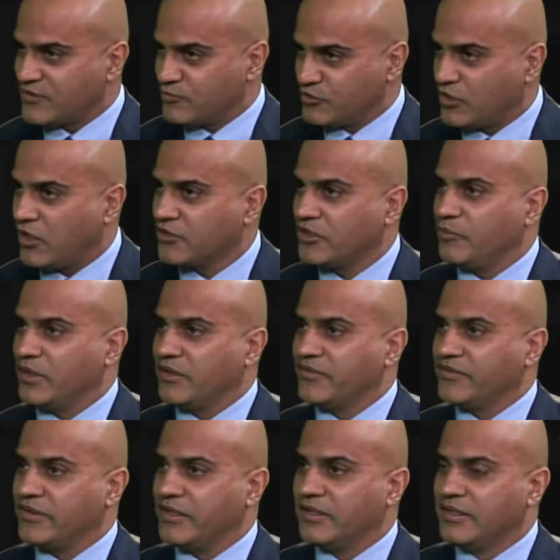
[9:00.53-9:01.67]
documents
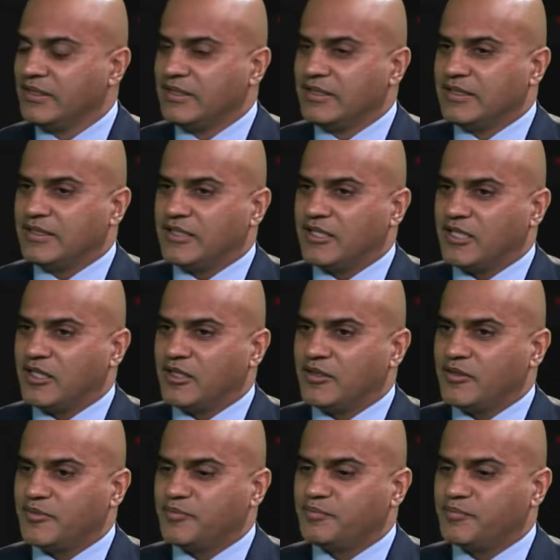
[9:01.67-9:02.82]
and
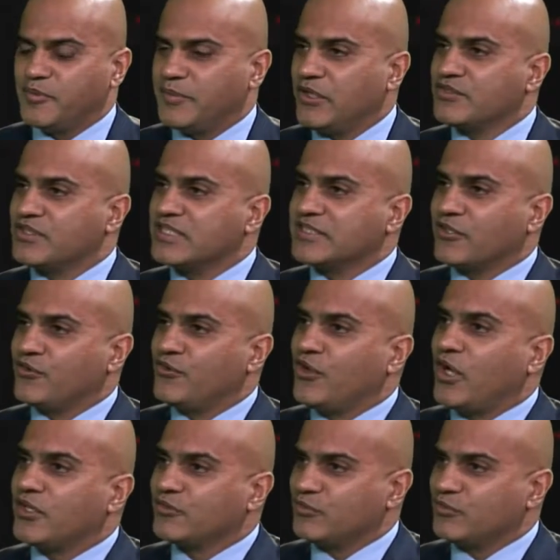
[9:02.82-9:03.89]
prepares things that are not really